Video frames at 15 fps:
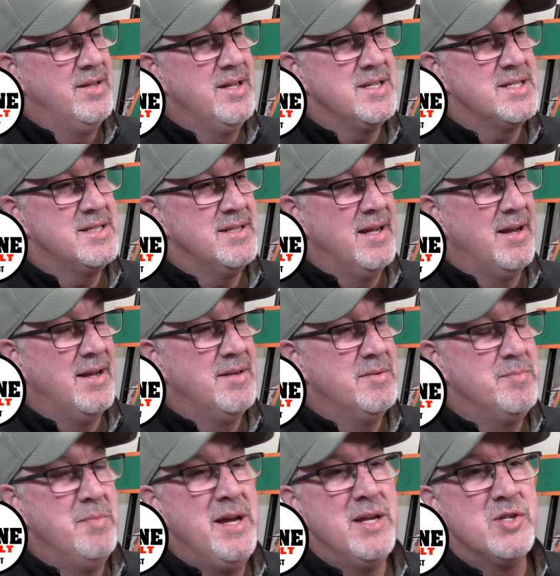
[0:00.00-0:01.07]
This,
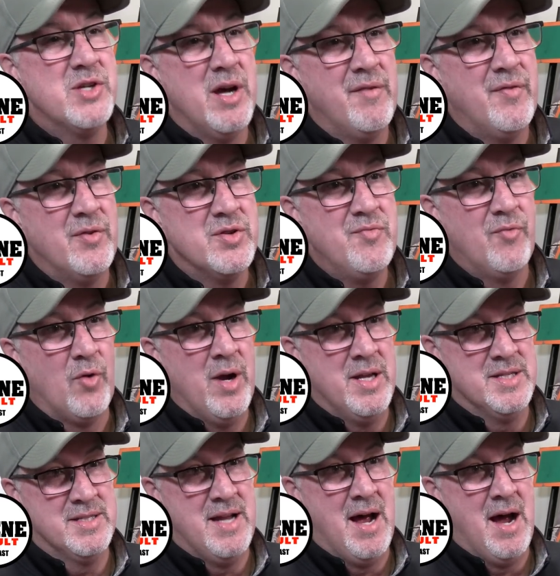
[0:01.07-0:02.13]
me and Jeff are friends